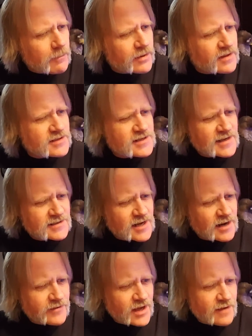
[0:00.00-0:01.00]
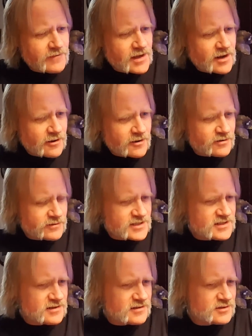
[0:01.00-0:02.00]
But this has kind of a heavy
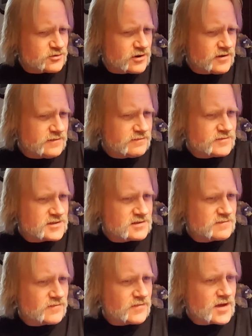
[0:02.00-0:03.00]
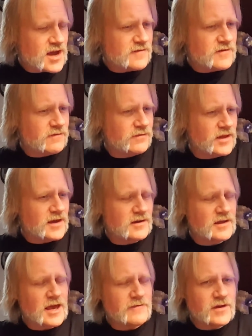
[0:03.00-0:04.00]
characteristic, sort of. It's kind of a
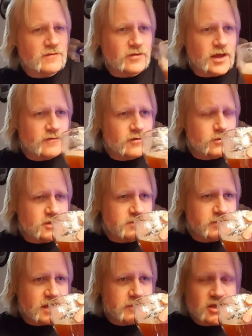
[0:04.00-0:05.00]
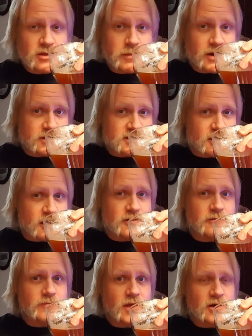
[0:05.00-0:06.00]
heavy flavor, which may be the Maris
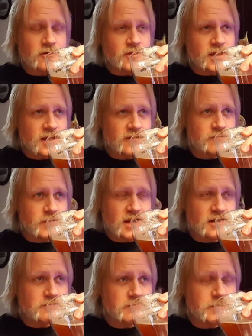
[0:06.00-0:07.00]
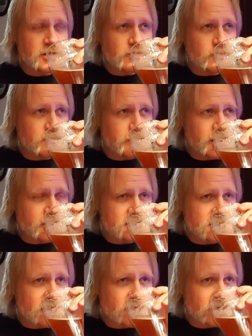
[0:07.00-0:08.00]
Otter. I don't think I've made a beer with
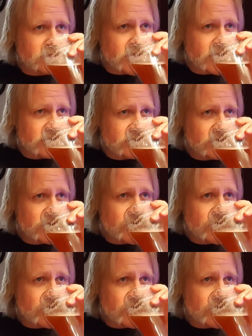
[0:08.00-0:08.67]
Maris Otter yet.